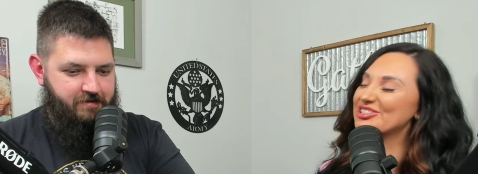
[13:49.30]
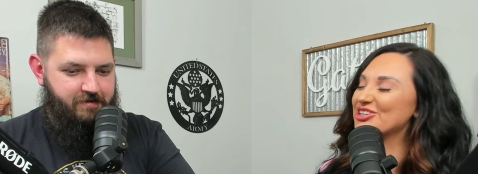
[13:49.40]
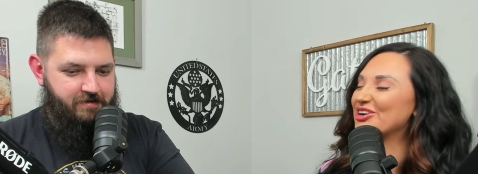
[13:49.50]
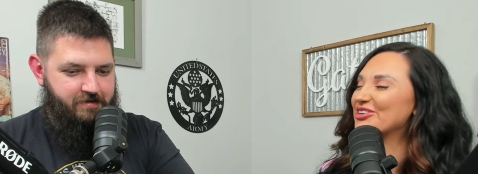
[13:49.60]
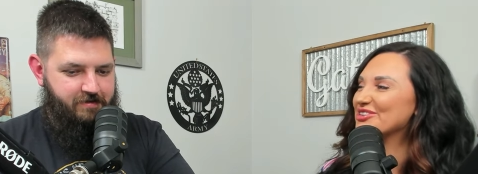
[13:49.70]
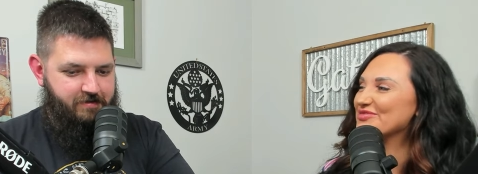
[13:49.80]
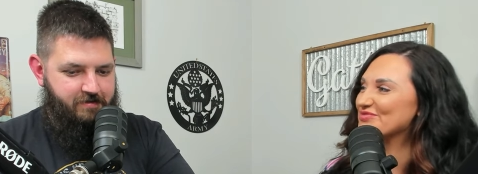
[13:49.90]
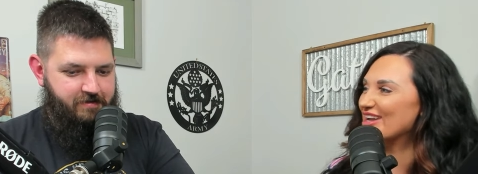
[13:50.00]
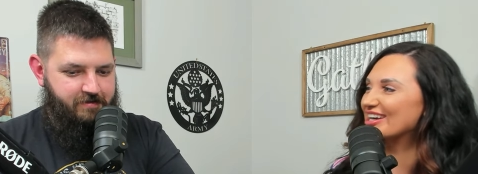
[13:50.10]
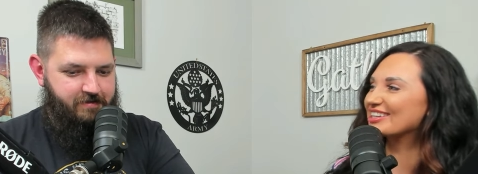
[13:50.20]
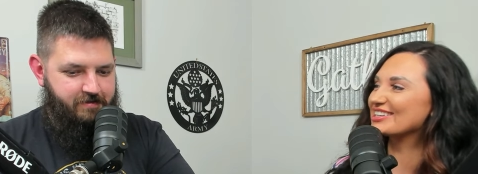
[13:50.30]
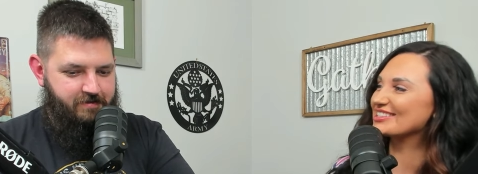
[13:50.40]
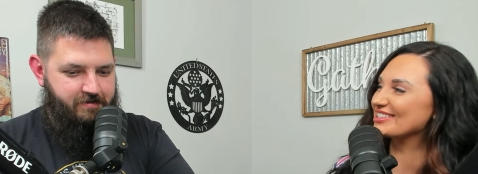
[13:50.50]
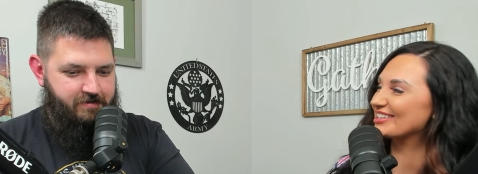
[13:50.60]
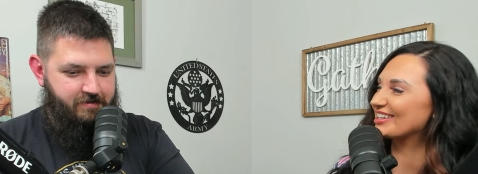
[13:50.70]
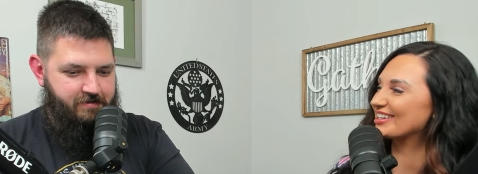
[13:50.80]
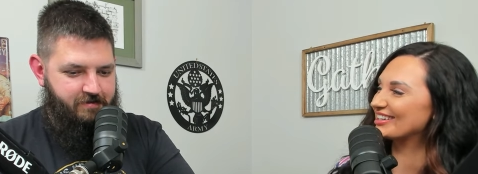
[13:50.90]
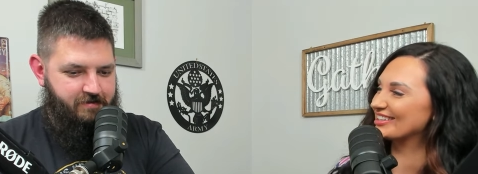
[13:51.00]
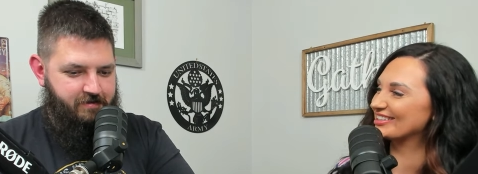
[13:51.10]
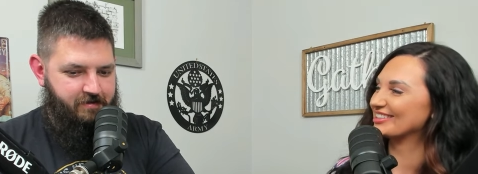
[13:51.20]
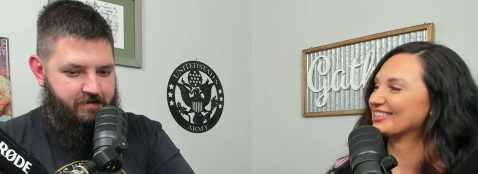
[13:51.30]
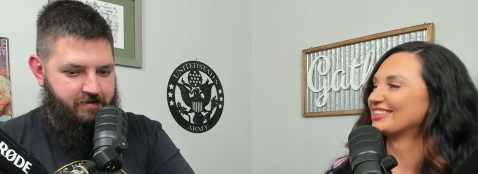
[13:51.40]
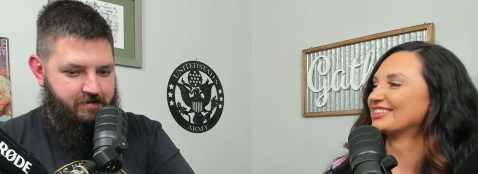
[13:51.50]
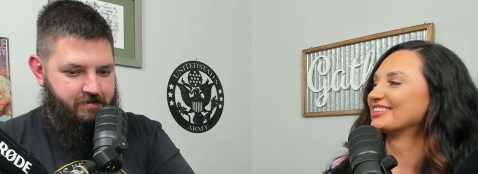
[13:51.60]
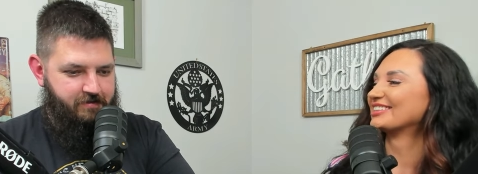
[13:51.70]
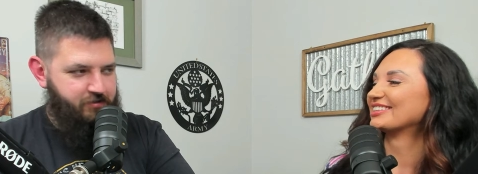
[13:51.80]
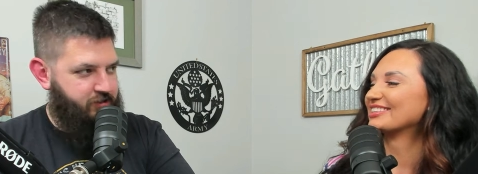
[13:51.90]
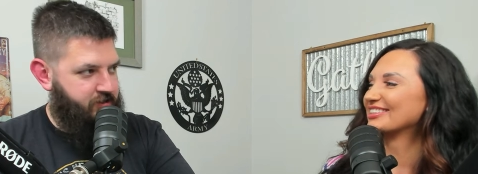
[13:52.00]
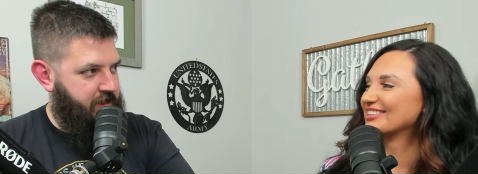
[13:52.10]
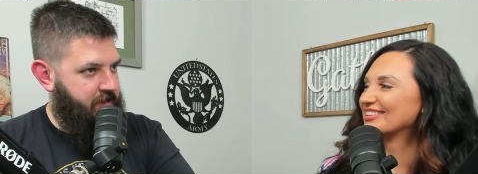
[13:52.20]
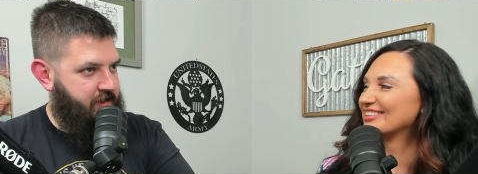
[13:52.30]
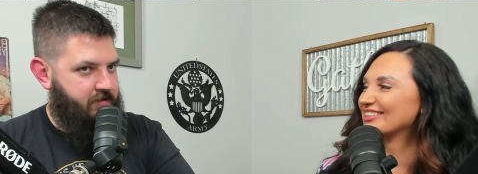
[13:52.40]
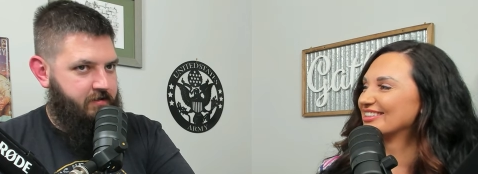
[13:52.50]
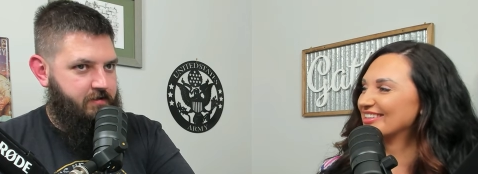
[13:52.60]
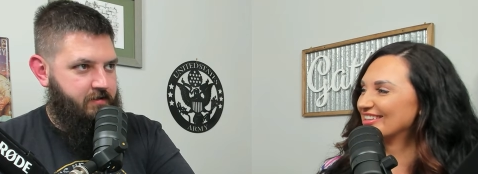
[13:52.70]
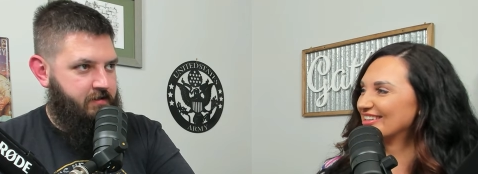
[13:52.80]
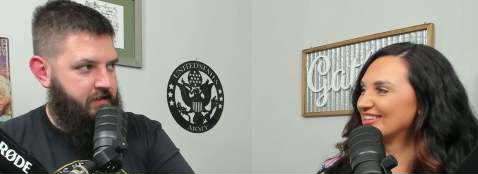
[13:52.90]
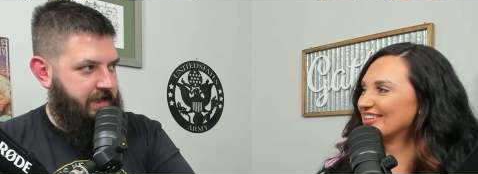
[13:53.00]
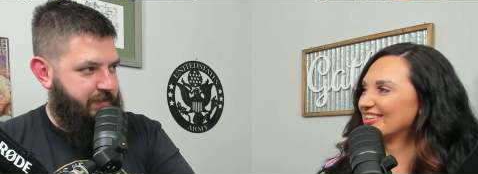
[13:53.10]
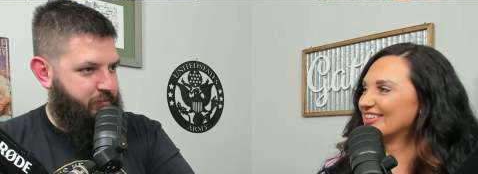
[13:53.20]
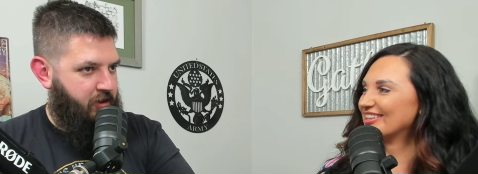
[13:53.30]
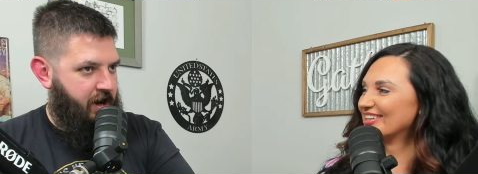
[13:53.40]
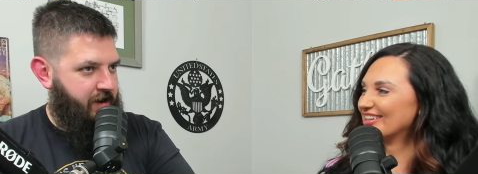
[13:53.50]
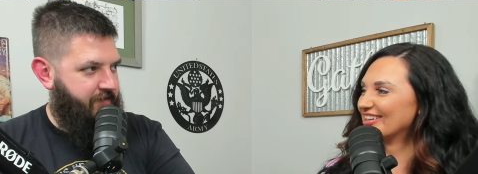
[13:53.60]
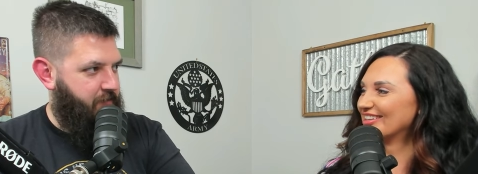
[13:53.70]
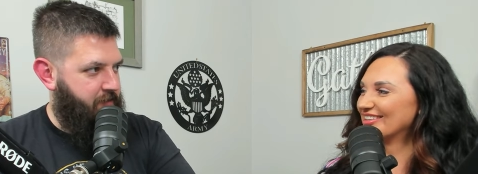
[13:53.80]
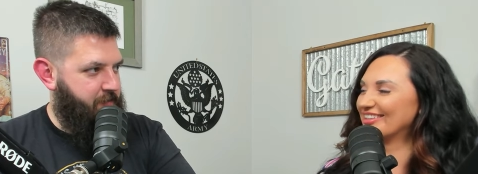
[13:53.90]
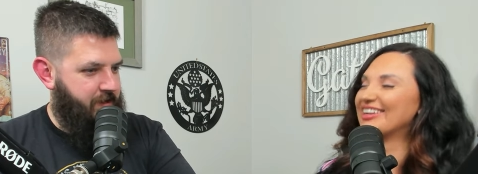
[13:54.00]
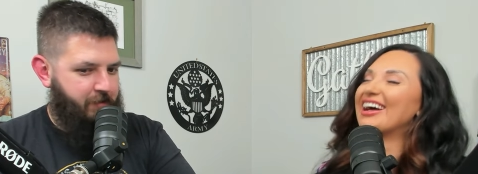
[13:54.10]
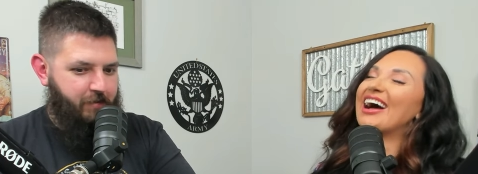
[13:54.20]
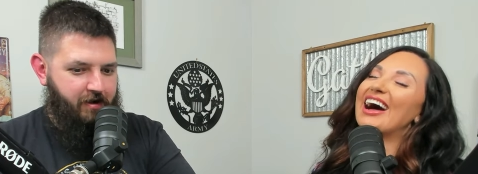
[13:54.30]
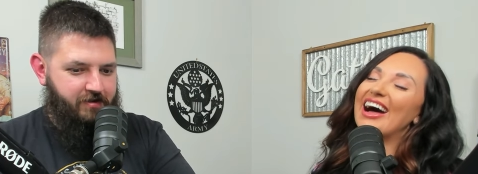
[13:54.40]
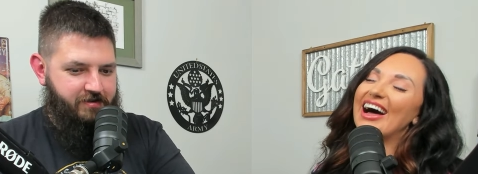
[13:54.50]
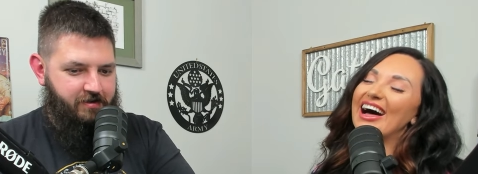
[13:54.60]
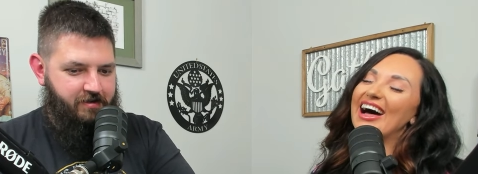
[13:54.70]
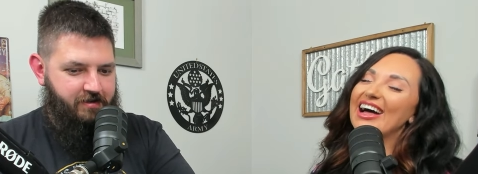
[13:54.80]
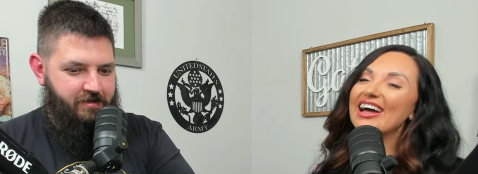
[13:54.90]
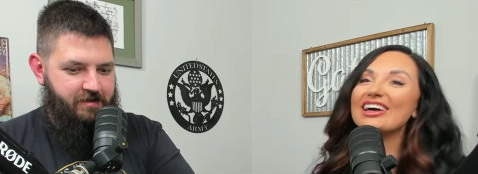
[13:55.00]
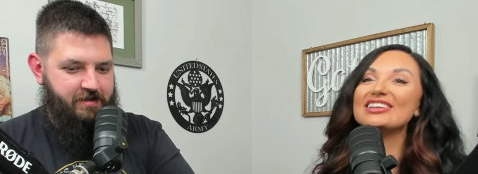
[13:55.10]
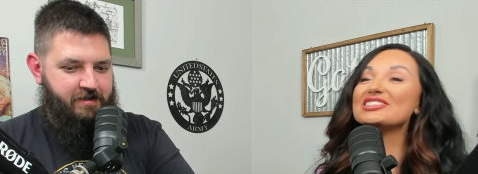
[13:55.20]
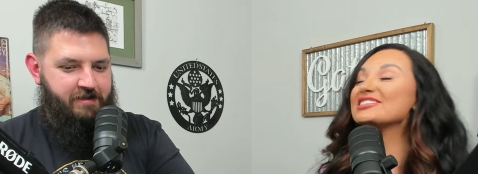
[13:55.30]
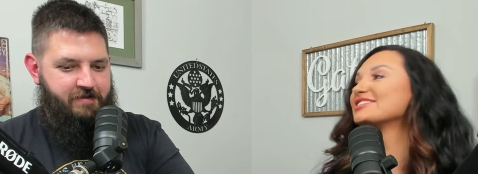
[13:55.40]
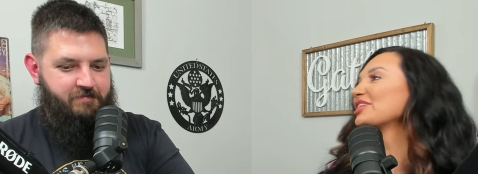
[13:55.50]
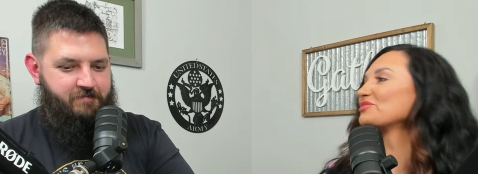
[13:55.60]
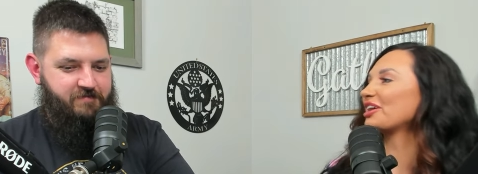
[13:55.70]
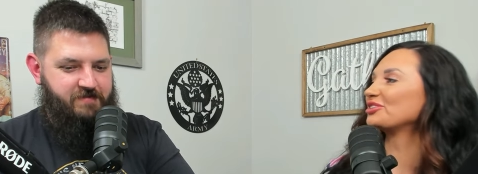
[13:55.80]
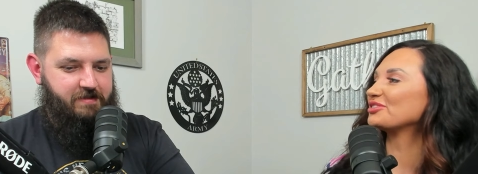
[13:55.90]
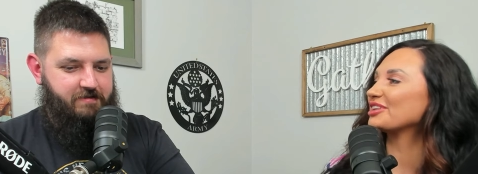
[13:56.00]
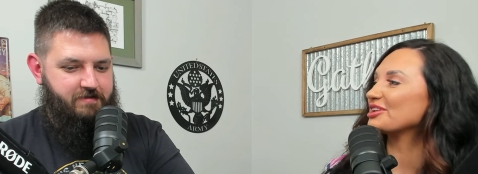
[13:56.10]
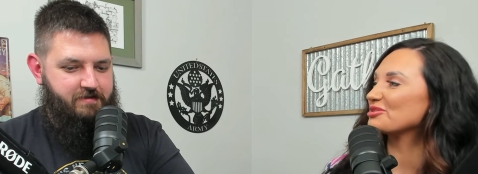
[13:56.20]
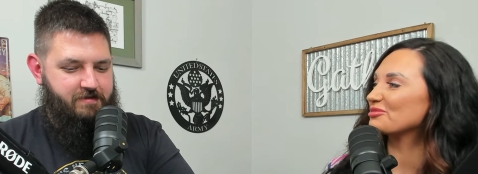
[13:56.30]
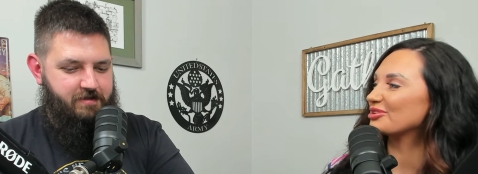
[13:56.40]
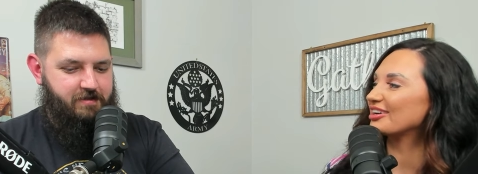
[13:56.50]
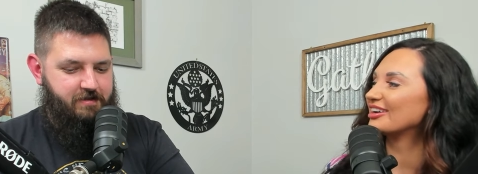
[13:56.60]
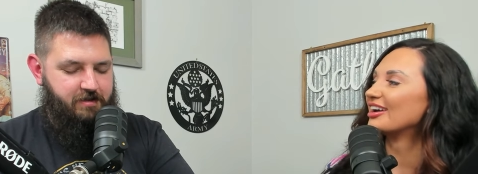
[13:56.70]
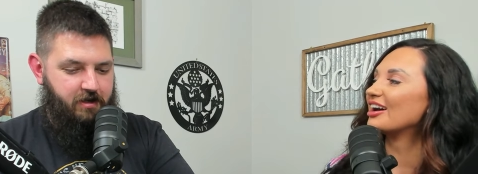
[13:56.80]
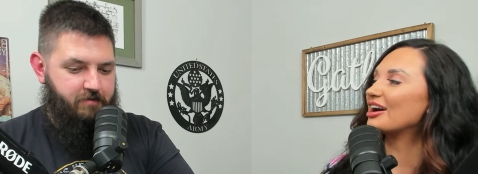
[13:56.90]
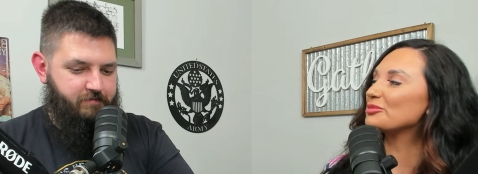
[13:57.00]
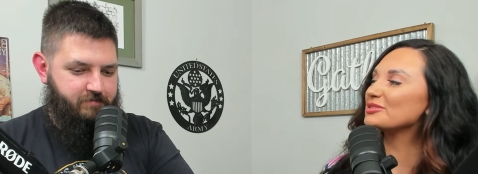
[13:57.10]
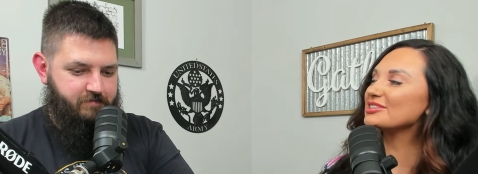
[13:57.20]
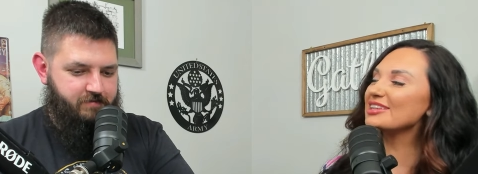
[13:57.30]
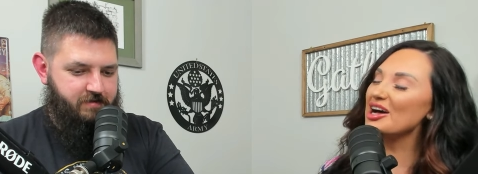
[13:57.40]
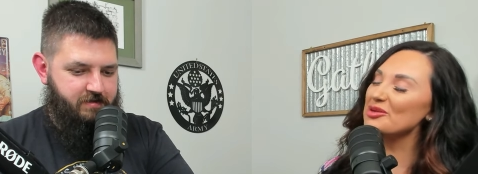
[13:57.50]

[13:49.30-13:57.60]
Speaker 1: Don't embarrass her.
Speaker 2: She is proud of it. What do you mean embarrass her?
Speaker 1: She's not proud of it anymore. Oh. Up in up